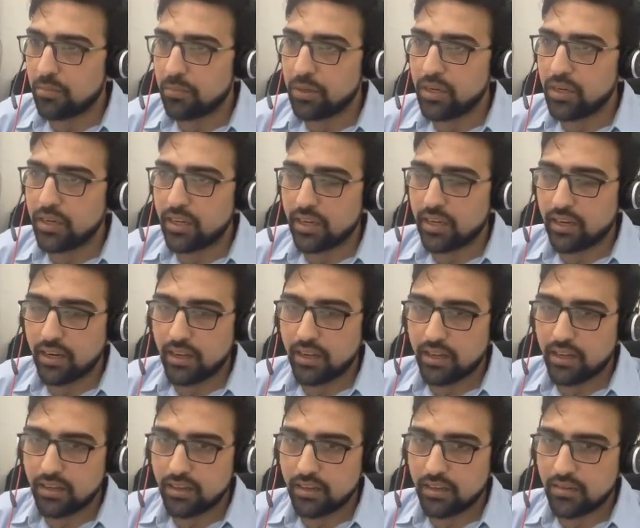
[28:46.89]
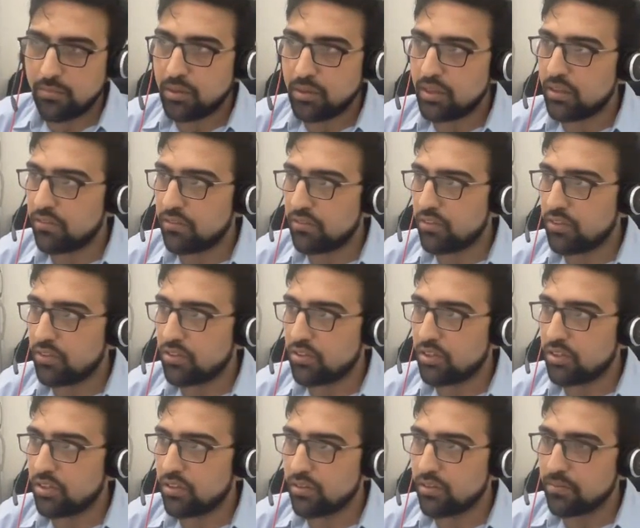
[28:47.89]
build a
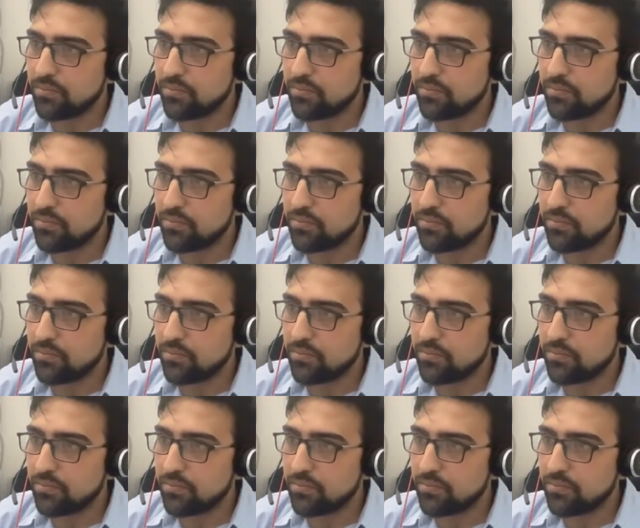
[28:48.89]
first